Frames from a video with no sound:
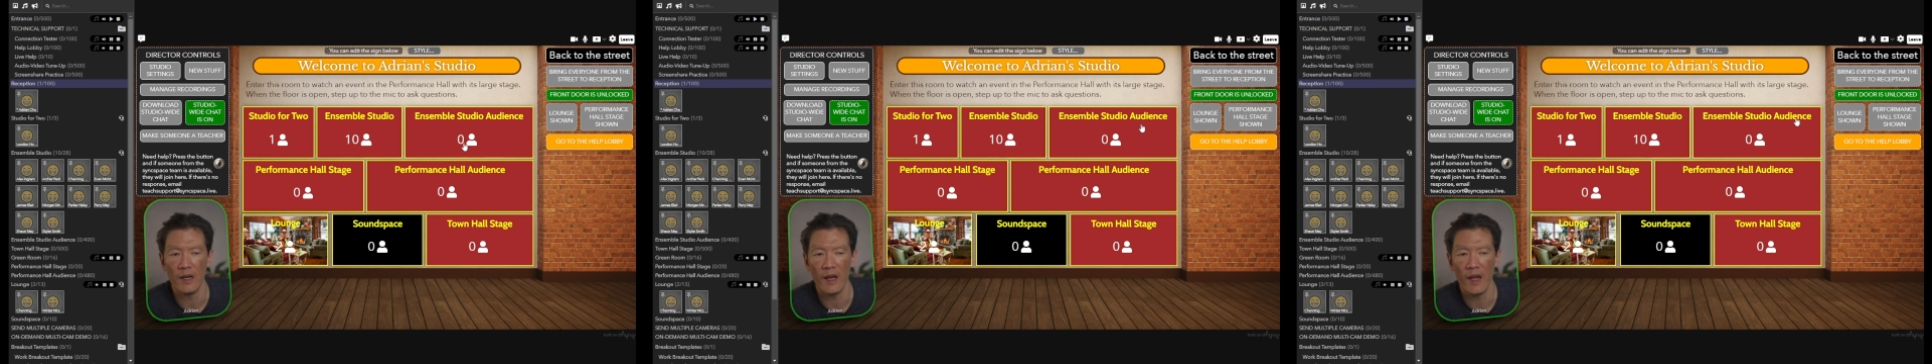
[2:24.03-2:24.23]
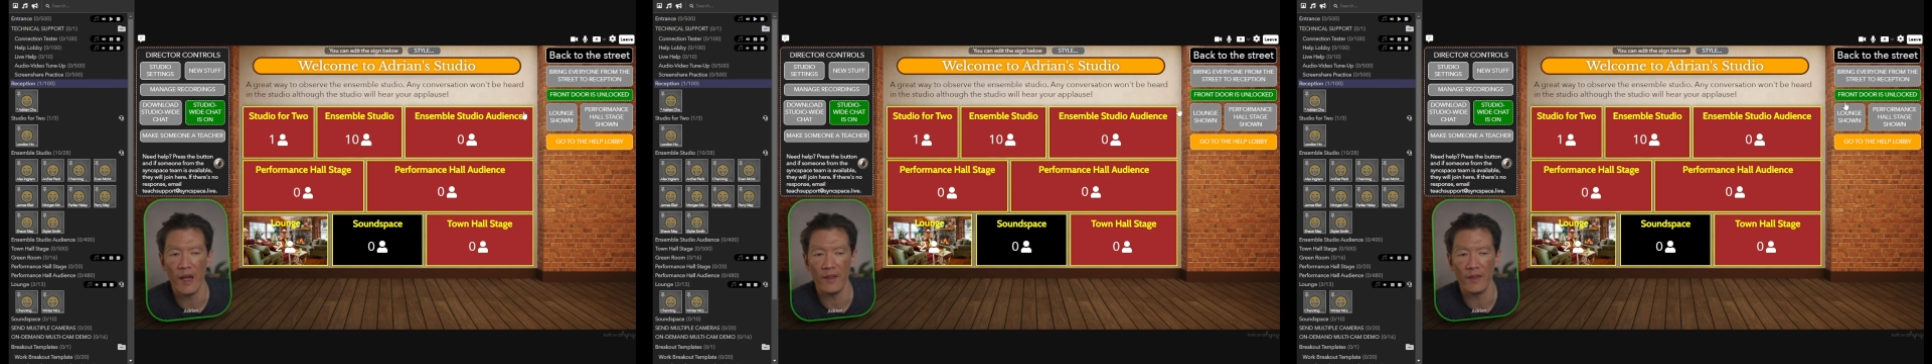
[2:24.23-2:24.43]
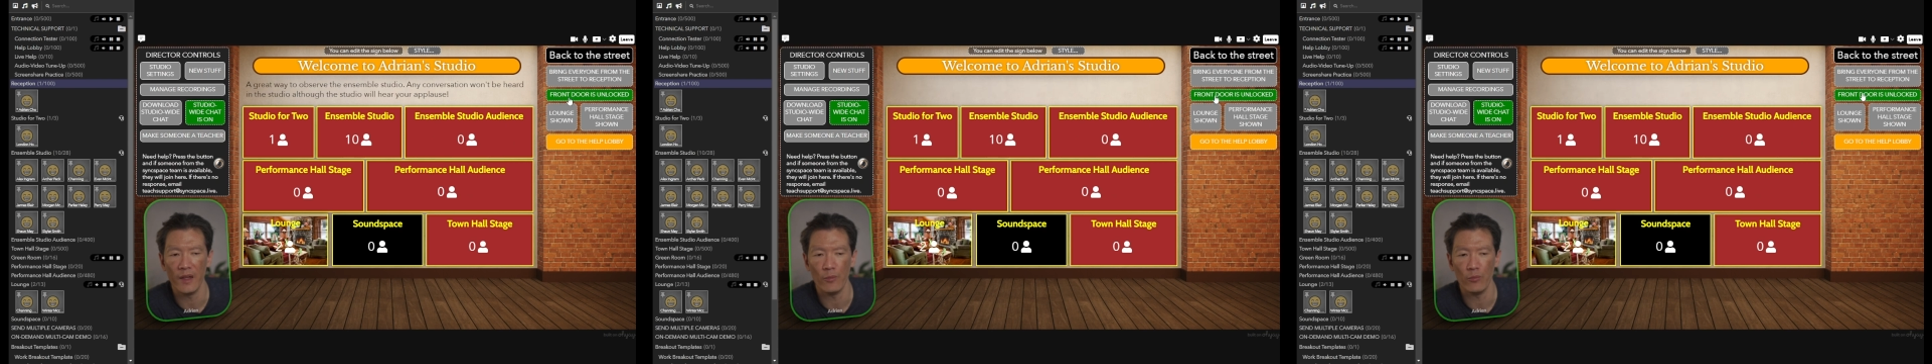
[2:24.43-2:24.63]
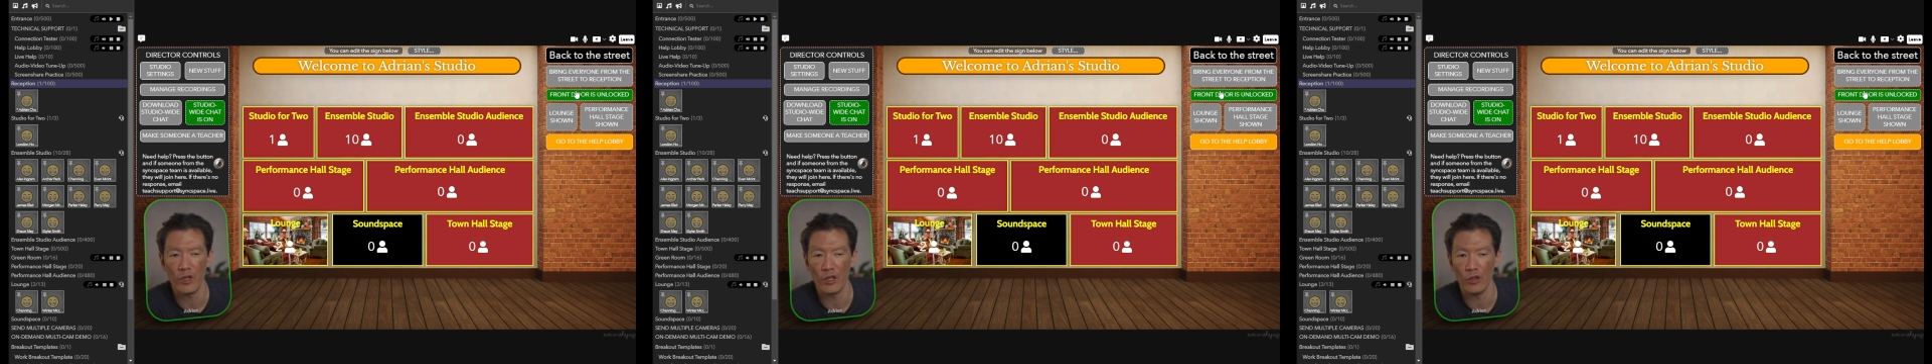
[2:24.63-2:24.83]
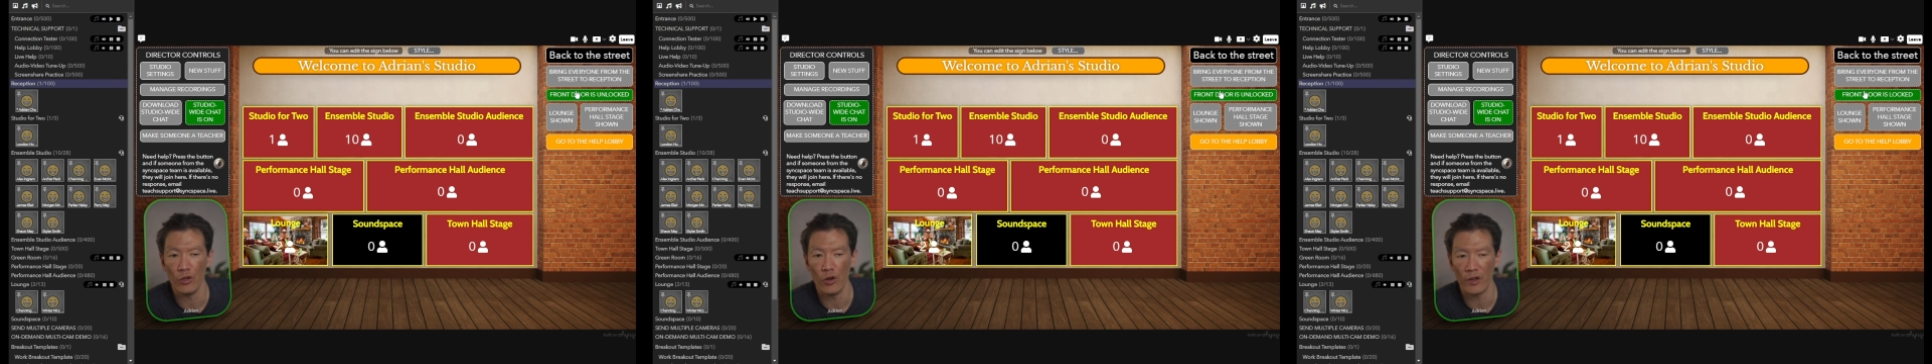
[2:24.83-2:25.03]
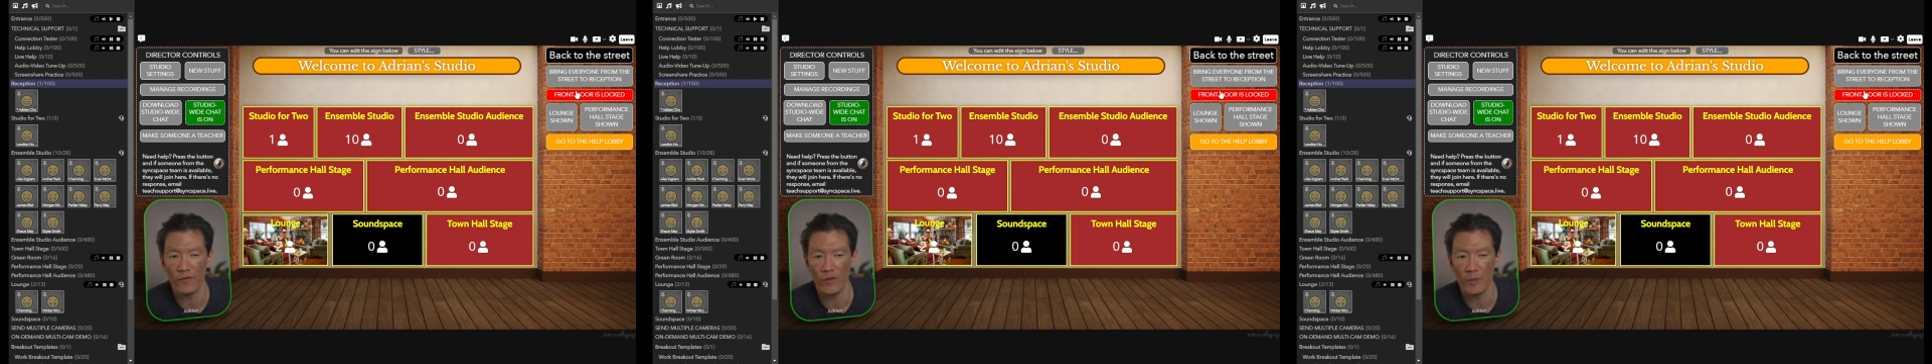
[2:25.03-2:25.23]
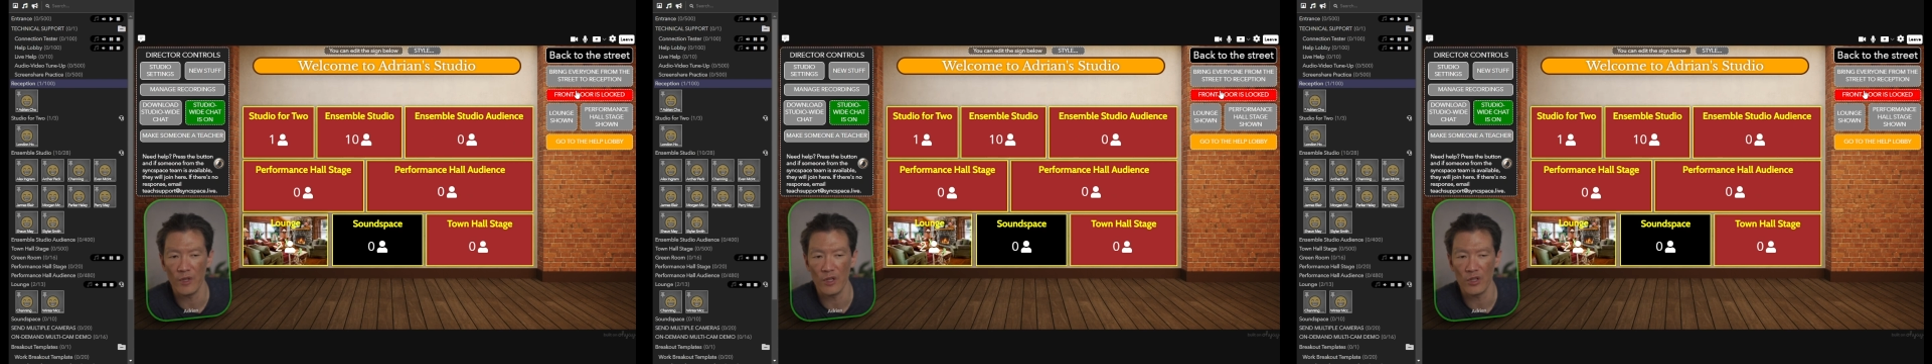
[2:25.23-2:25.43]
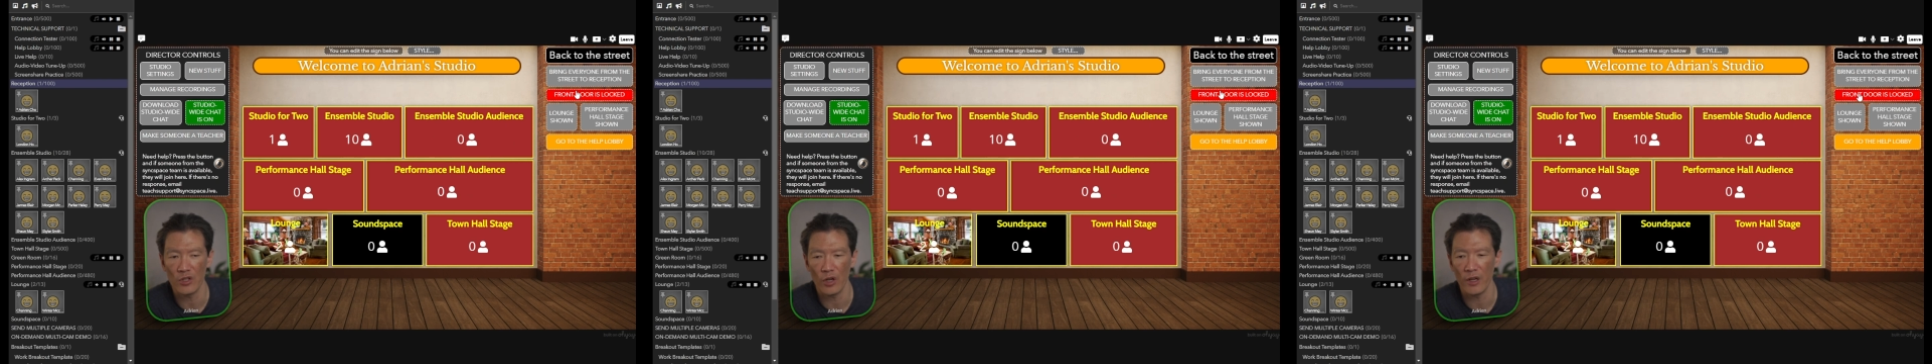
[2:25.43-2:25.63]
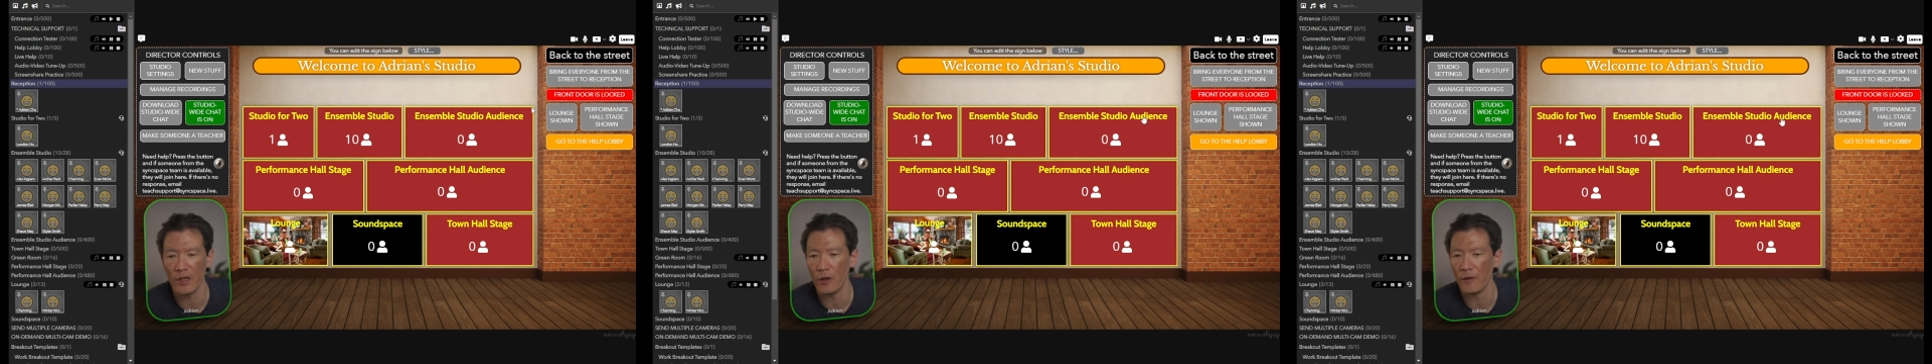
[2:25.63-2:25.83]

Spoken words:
And then we can lock it from the inside.